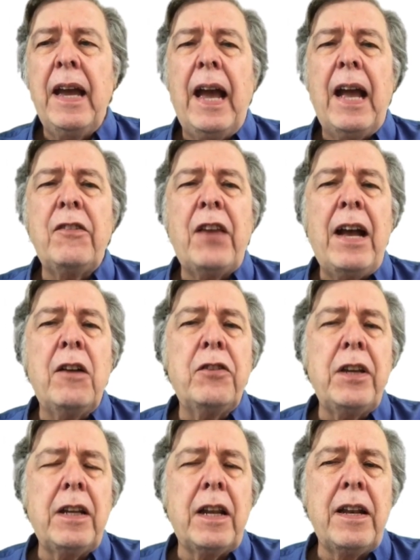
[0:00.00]
As
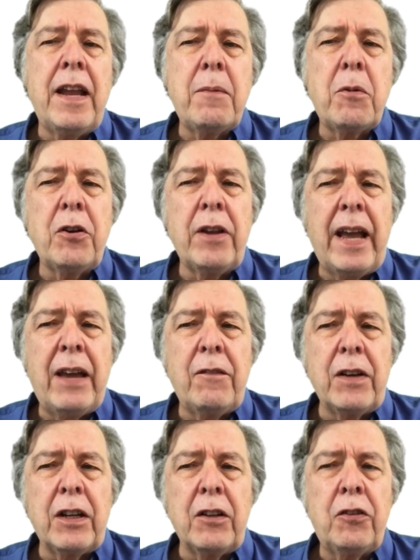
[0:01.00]
housing and neighborhood
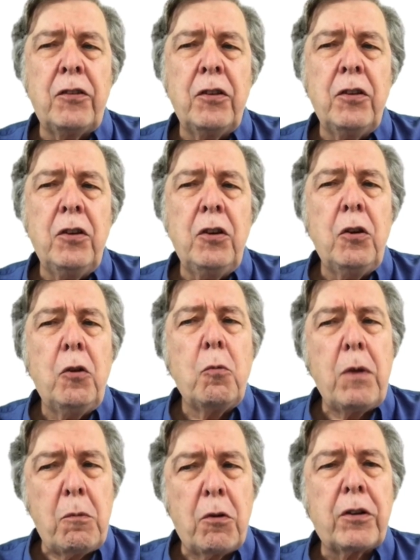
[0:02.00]
advocates,
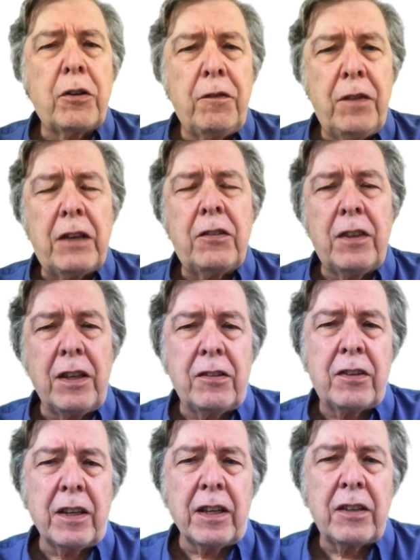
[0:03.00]
we work to fix these
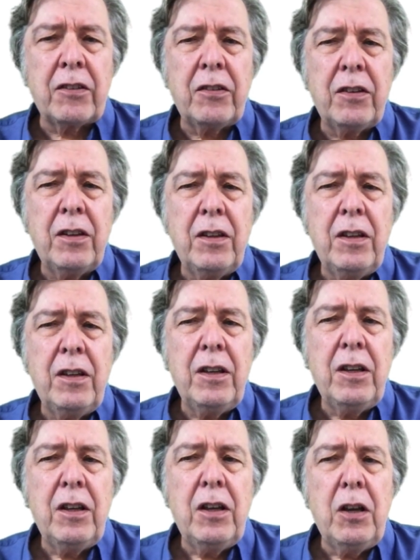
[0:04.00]
things,
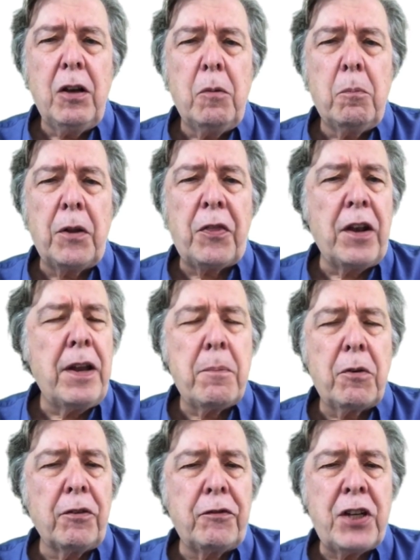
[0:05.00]
but the
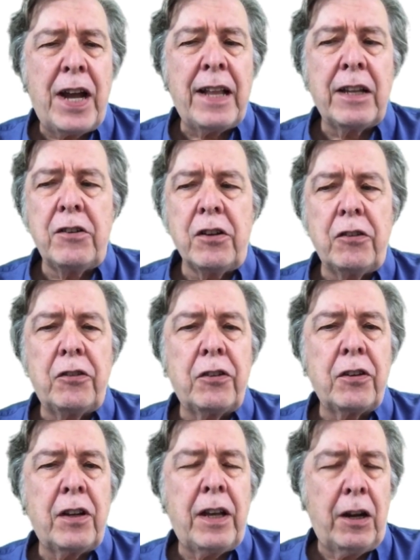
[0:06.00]
number of challenges
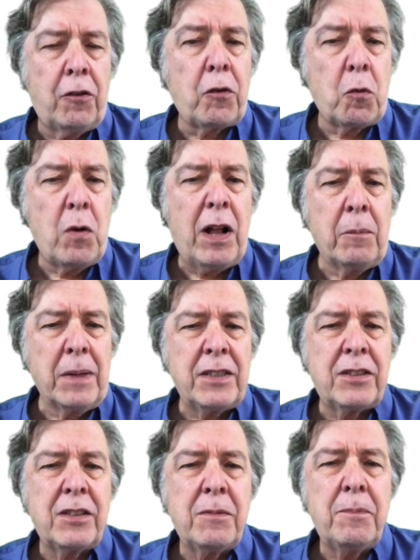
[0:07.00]
can overwhelm
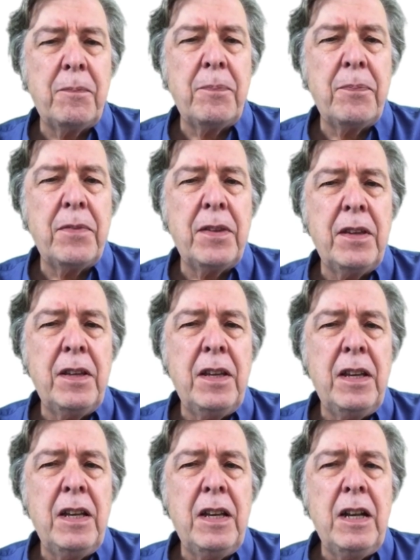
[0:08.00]
us.
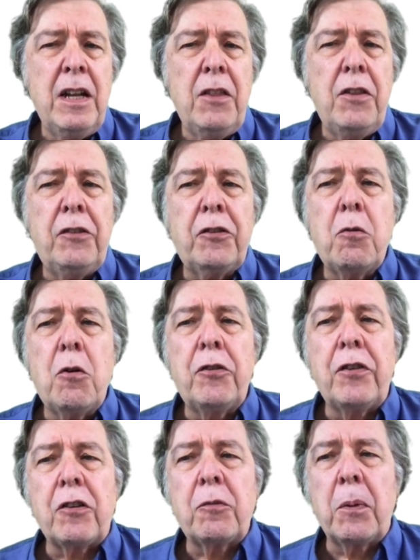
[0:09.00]
This course
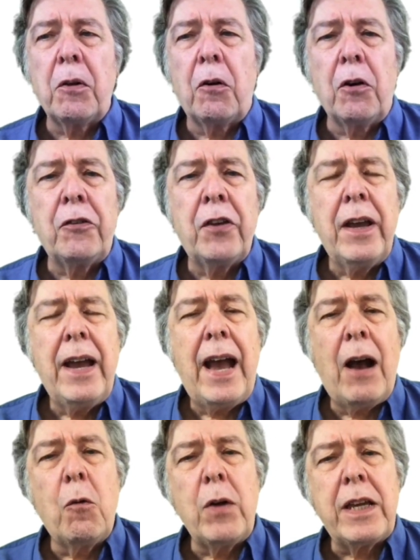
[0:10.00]
explores
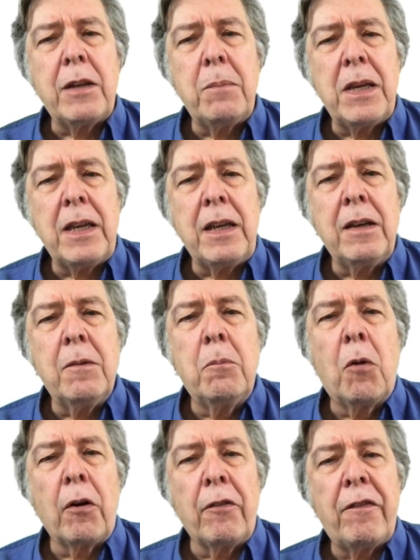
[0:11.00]
how we can be
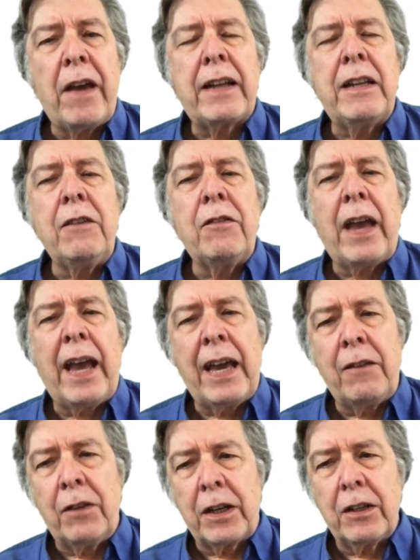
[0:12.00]
more effective
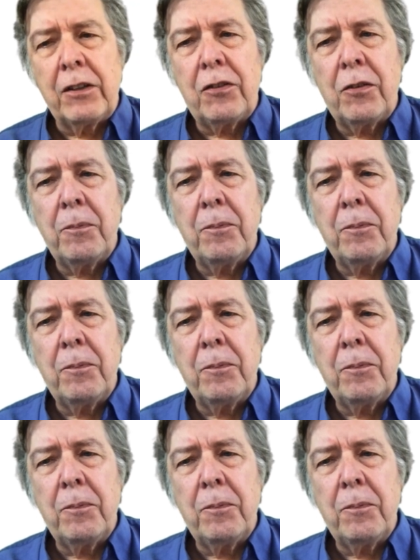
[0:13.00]
advocates.